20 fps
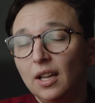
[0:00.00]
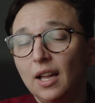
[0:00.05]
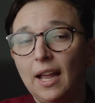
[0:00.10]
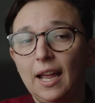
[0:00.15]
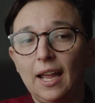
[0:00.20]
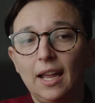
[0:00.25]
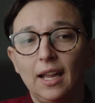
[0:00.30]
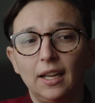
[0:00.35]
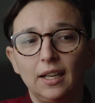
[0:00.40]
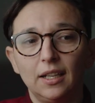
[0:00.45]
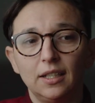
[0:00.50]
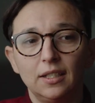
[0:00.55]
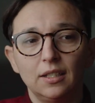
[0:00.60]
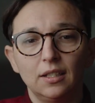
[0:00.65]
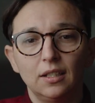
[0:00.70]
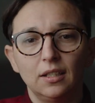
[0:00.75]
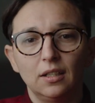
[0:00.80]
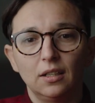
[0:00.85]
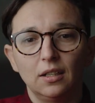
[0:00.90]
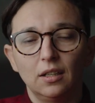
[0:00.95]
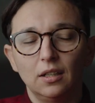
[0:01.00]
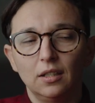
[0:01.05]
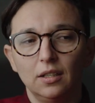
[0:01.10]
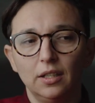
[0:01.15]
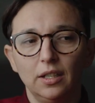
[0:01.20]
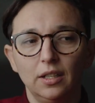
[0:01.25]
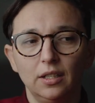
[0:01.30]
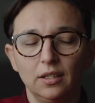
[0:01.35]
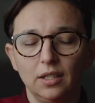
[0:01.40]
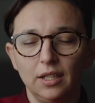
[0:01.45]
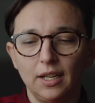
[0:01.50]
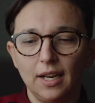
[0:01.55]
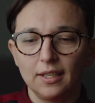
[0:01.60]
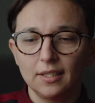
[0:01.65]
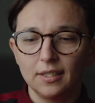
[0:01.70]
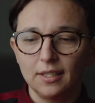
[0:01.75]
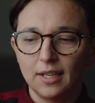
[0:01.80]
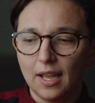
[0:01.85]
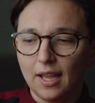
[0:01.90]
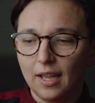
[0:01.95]
And the
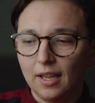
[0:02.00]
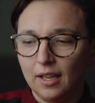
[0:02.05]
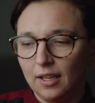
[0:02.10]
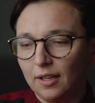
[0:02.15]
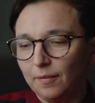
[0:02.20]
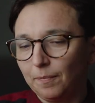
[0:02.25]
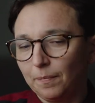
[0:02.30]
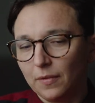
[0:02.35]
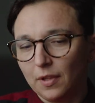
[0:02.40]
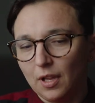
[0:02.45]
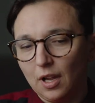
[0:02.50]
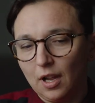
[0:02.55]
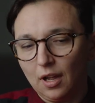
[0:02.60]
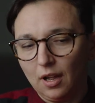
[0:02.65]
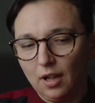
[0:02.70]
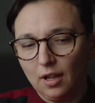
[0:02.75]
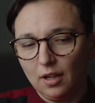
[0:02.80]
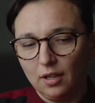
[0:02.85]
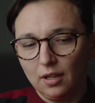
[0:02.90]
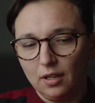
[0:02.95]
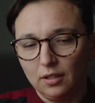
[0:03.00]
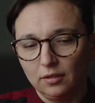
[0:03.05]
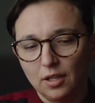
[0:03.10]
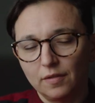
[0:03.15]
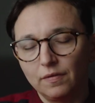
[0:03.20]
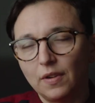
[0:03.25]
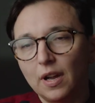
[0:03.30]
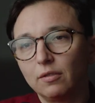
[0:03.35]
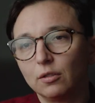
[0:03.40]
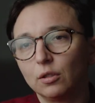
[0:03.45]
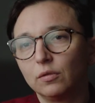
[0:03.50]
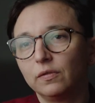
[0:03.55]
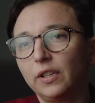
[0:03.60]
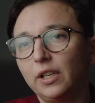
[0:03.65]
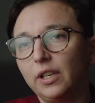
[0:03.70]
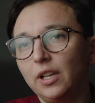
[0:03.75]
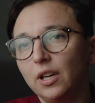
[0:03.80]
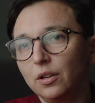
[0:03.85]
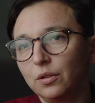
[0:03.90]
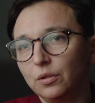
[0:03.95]
next day, uh, a viral
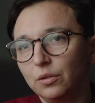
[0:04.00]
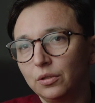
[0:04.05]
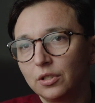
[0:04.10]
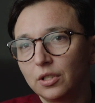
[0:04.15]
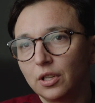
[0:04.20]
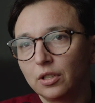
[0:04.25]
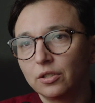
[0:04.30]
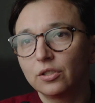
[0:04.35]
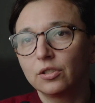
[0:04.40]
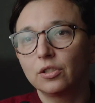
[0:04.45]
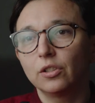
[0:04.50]
video starts